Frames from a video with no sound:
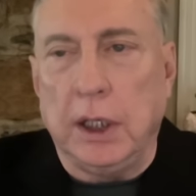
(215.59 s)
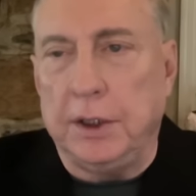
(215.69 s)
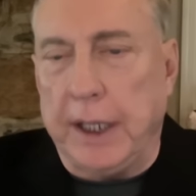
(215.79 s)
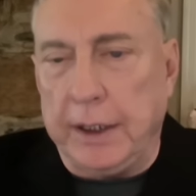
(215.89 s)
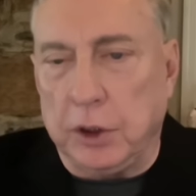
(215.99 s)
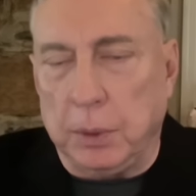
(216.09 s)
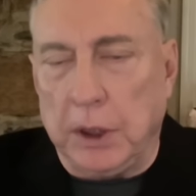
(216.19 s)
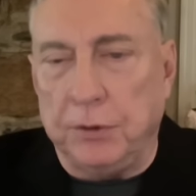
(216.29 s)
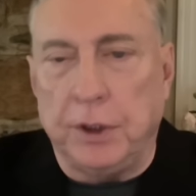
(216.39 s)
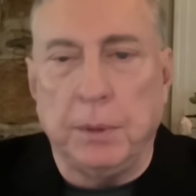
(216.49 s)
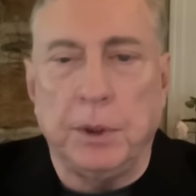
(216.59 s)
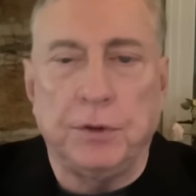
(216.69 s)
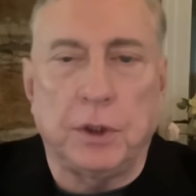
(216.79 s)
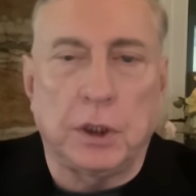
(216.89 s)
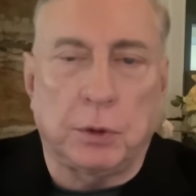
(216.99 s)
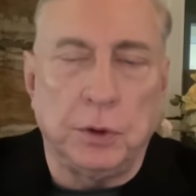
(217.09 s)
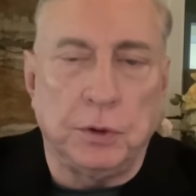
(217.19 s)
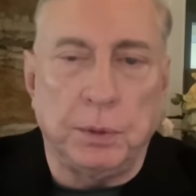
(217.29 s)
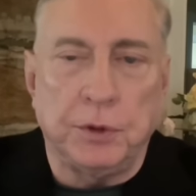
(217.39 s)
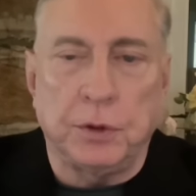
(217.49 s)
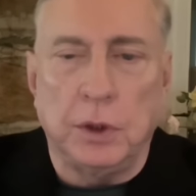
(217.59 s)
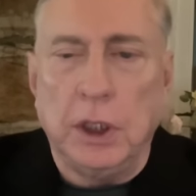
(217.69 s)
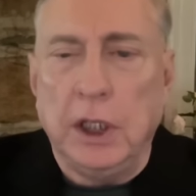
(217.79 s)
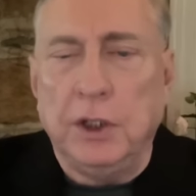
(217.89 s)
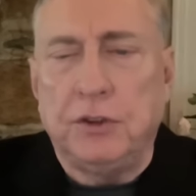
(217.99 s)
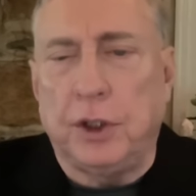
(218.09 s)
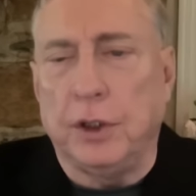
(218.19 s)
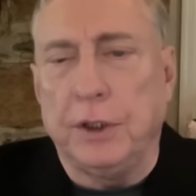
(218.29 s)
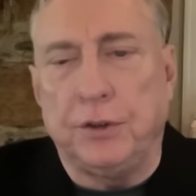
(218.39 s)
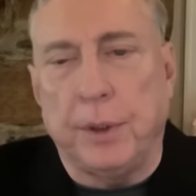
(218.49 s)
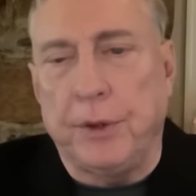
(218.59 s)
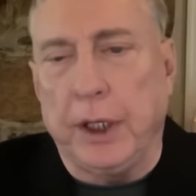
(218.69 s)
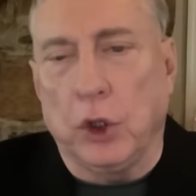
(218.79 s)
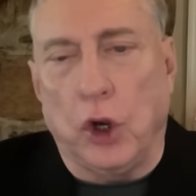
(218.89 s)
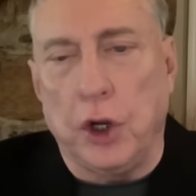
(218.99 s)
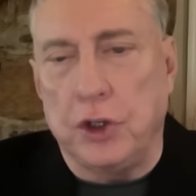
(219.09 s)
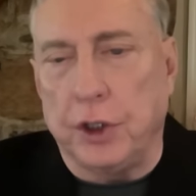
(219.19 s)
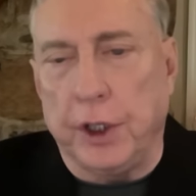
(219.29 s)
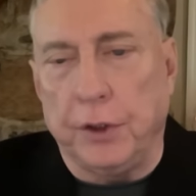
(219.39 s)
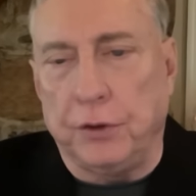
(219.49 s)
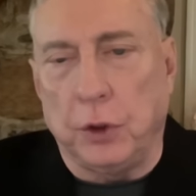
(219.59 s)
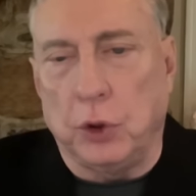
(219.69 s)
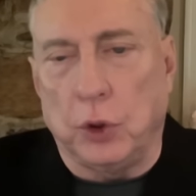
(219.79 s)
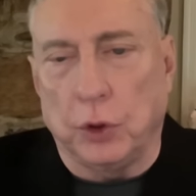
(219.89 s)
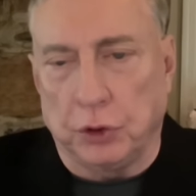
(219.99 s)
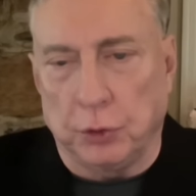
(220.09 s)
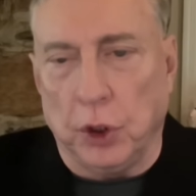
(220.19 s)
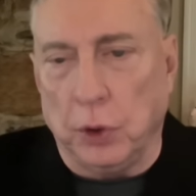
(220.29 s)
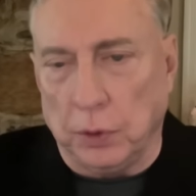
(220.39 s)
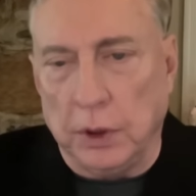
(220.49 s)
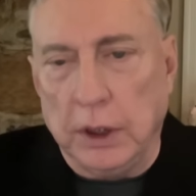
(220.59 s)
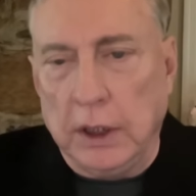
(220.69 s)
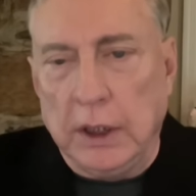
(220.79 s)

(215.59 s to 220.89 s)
a tactical ballistic missile, a cruise missile, certainly something larger than a so-called drone,